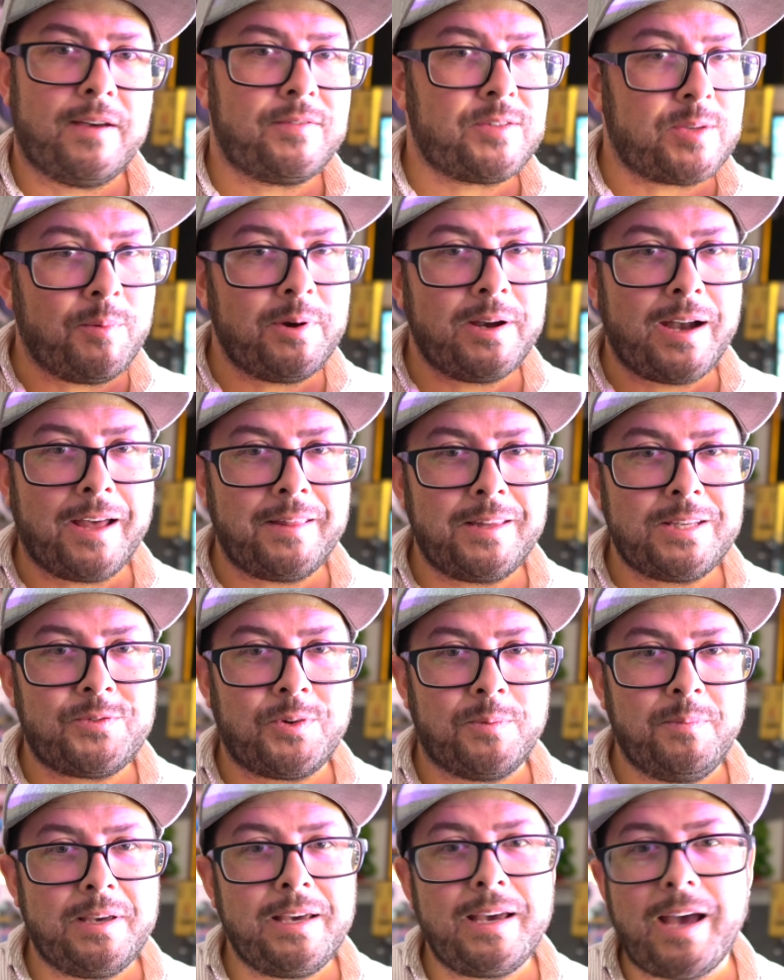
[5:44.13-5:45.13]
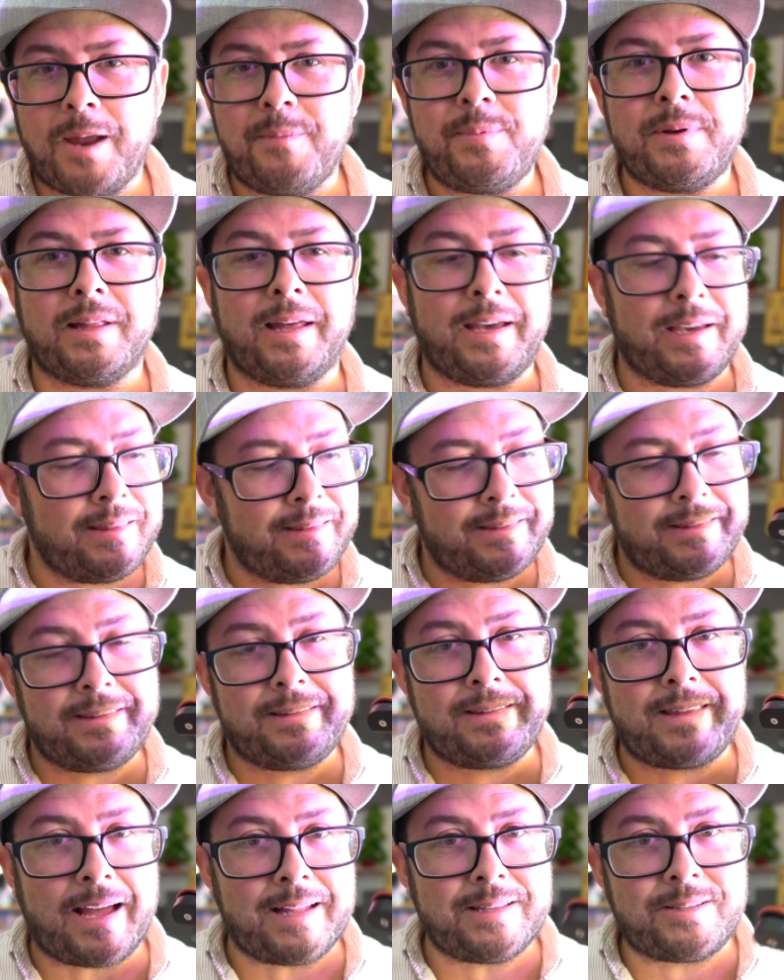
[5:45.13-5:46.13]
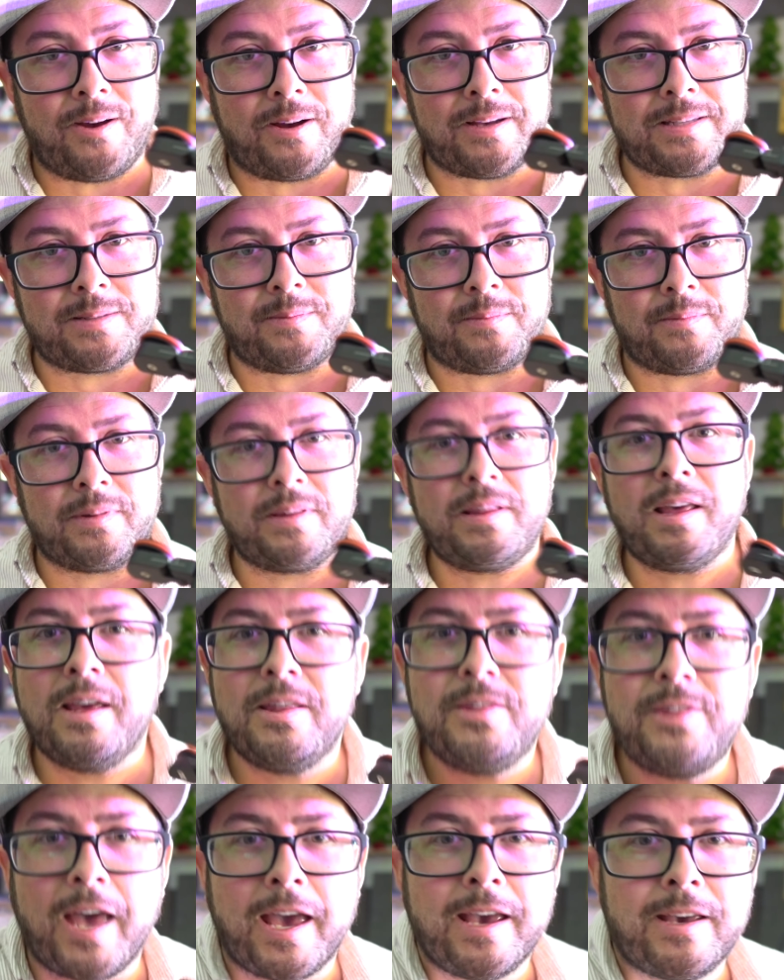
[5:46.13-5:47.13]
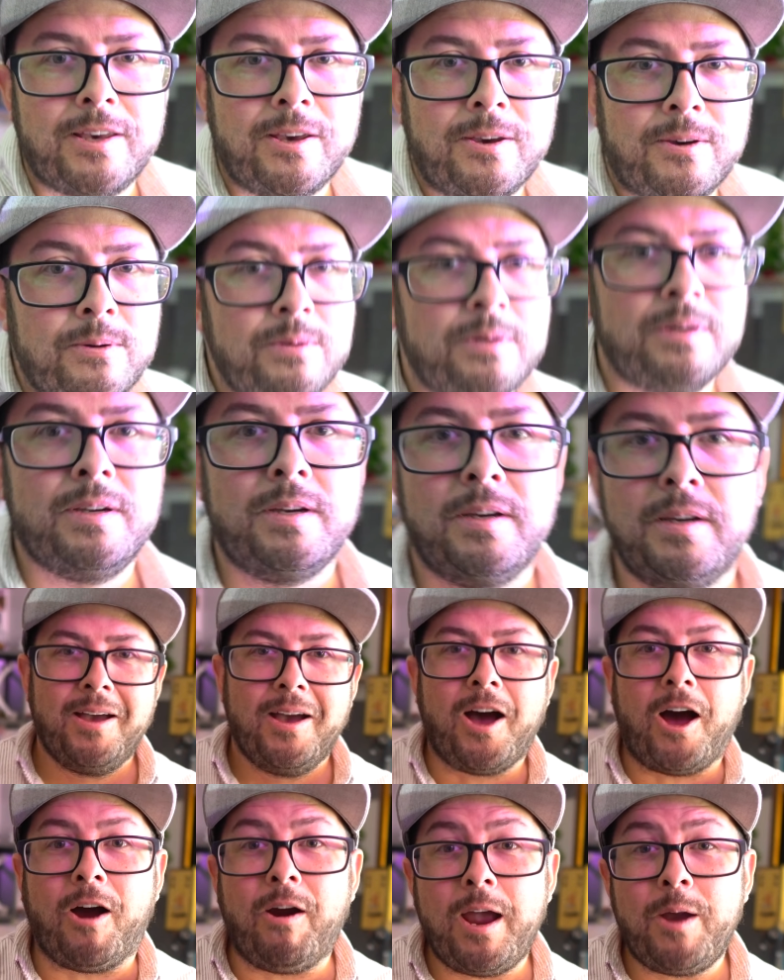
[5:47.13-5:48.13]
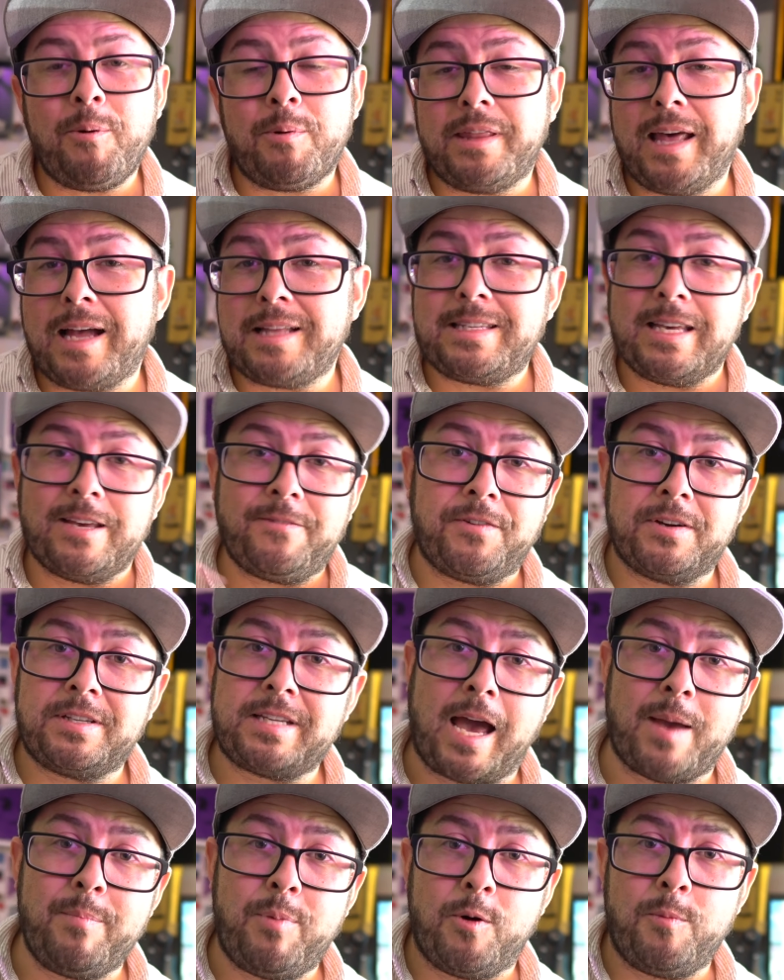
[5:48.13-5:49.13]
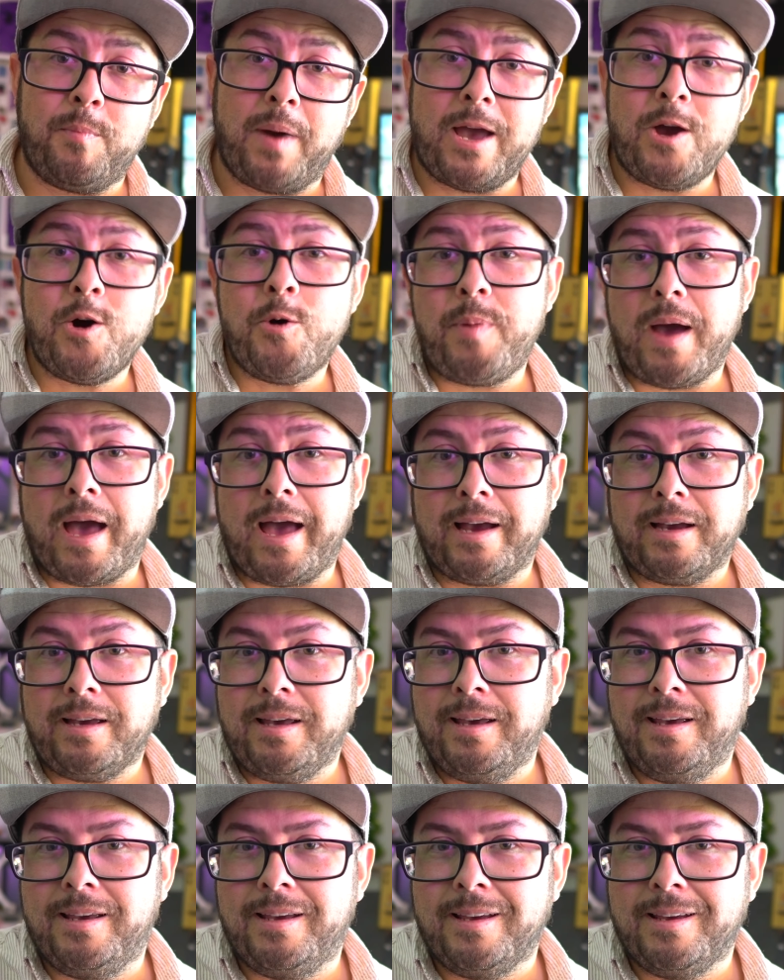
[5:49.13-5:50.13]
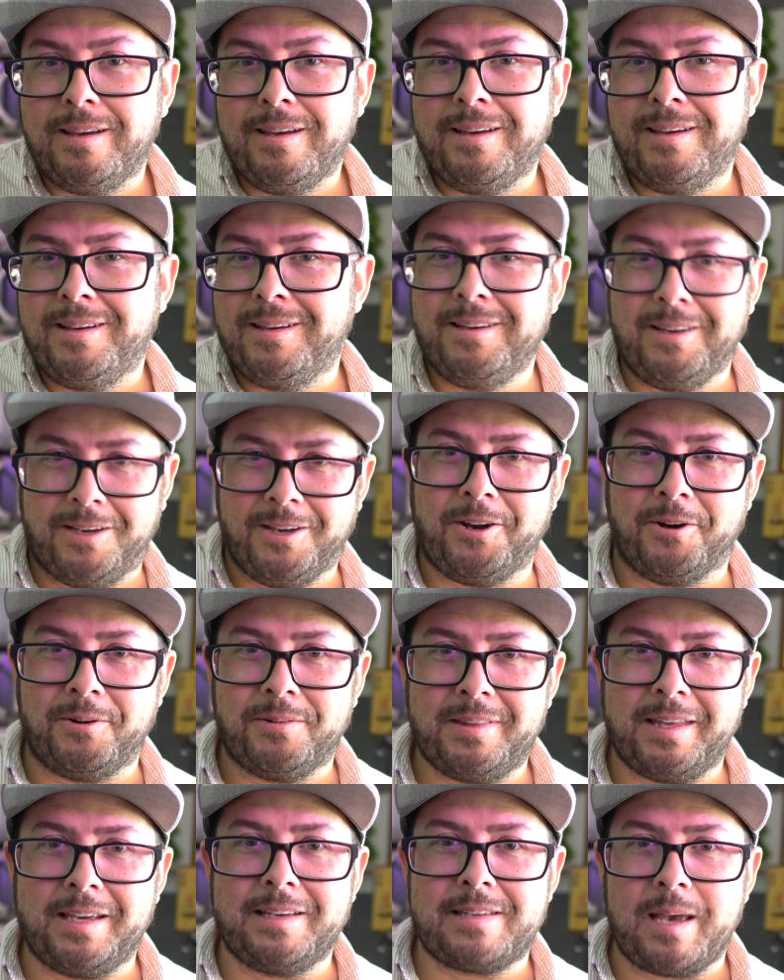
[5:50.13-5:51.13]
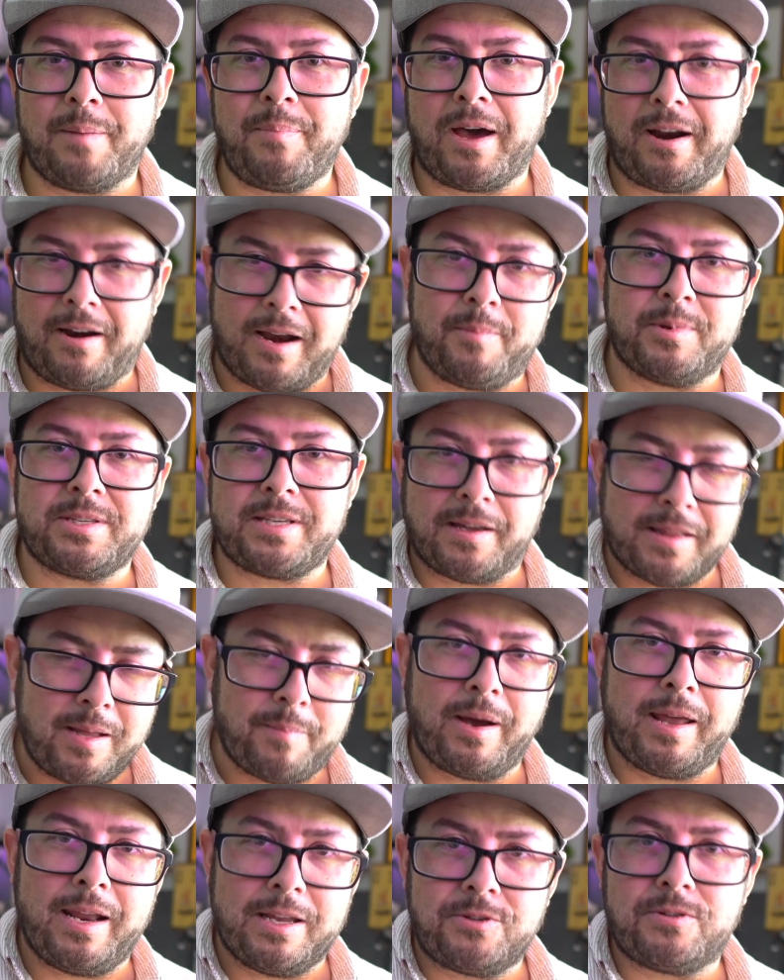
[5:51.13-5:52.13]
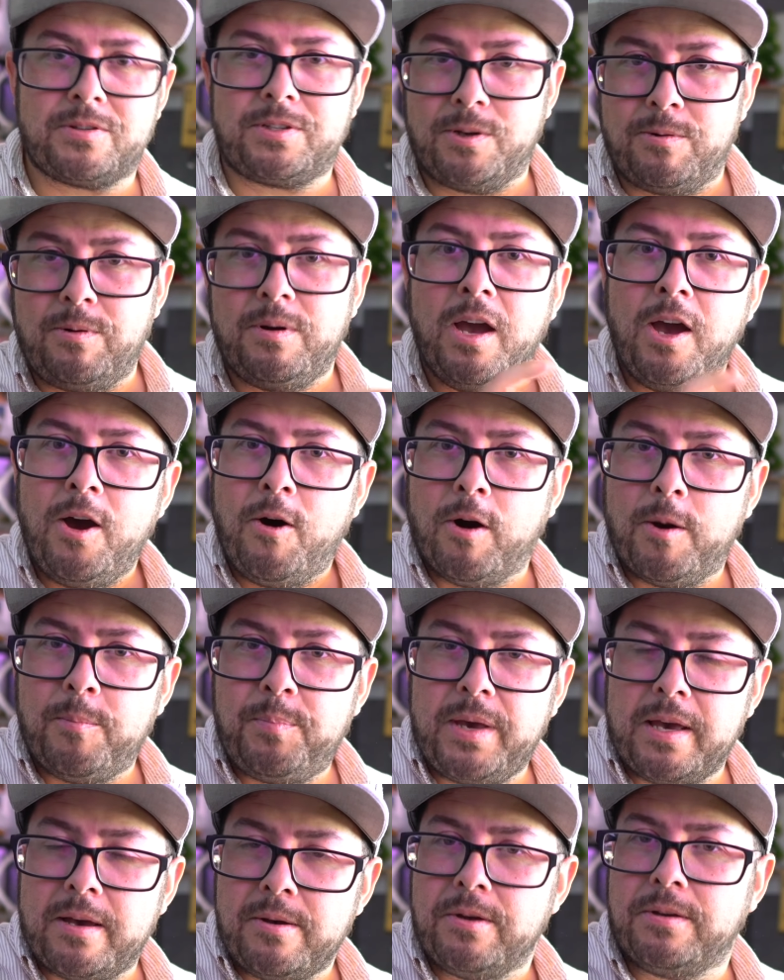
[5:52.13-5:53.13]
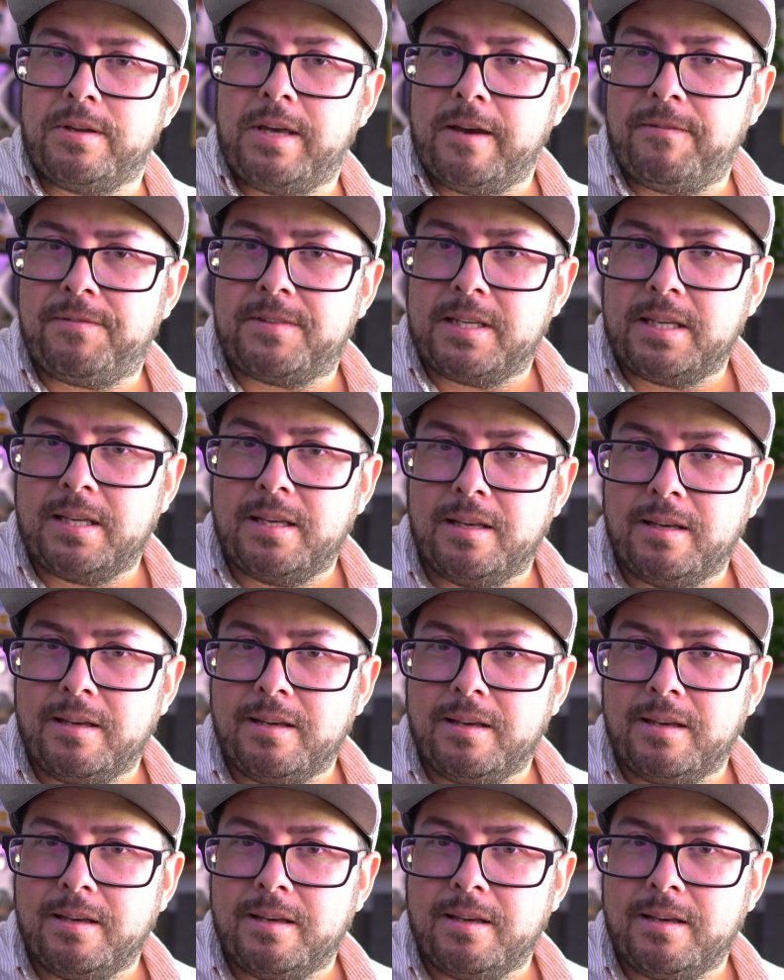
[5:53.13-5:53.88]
If someone got this for me, I'd be like, that's awesome. Thank you. All right, well, that's it for Ty Boat My O Bag. You know, things I bought on Amazon that might interest you or be a good gift.